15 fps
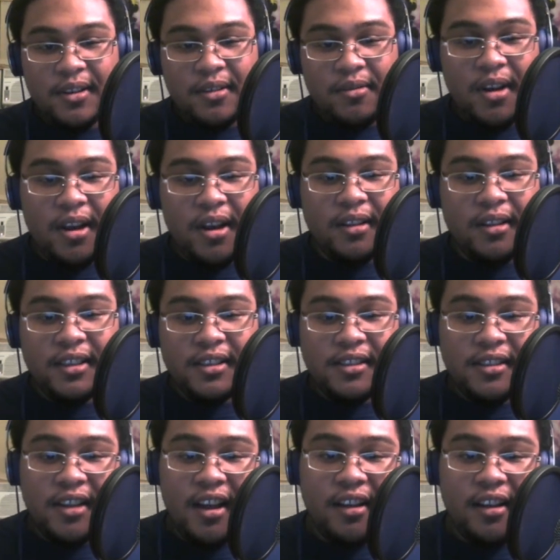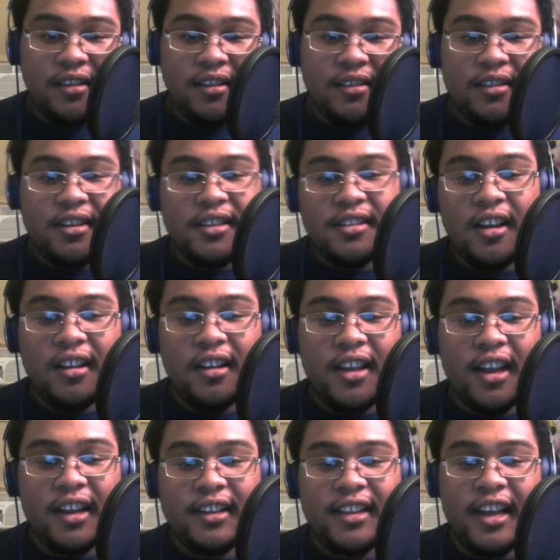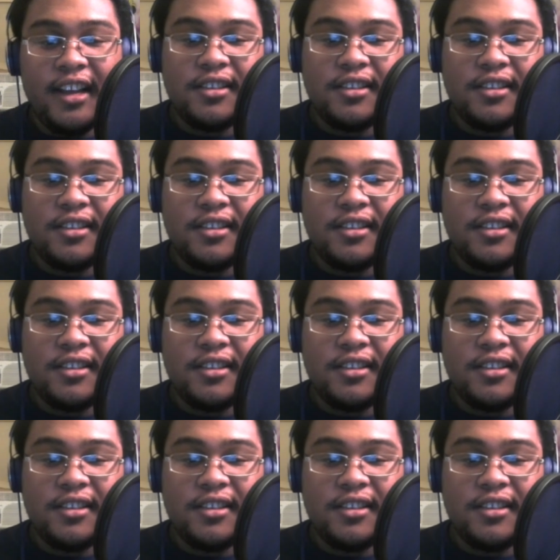Well, it's not like that